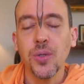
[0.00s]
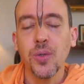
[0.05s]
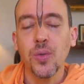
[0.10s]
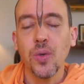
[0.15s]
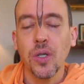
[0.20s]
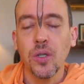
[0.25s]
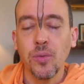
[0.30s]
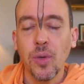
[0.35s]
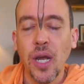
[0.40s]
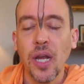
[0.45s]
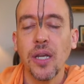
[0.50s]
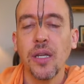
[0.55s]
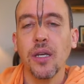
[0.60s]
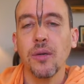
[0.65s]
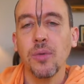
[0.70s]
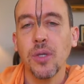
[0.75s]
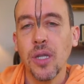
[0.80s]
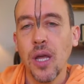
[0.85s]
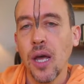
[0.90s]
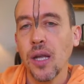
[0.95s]
to Advaita
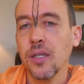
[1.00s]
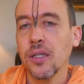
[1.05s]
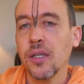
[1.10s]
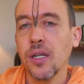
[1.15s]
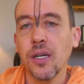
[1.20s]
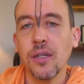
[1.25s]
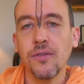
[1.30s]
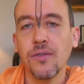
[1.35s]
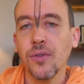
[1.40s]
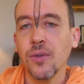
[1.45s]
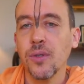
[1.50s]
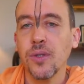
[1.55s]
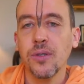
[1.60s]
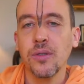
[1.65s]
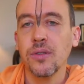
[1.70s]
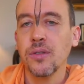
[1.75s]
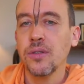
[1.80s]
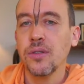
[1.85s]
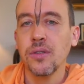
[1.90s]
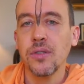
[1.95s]
Vedanta for
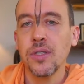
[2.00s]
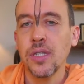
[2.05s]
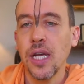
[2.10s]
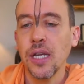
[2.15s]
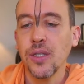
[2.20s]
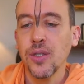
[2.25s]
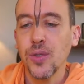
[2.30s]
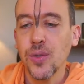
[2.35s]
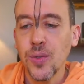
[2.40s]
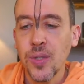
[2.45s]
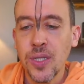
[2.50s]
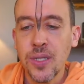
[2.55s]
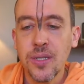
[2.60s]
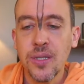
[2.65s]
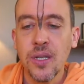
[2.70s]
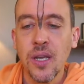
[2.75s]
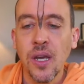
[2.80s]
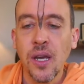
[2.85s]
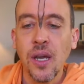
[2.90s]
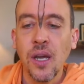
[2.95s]
centuries,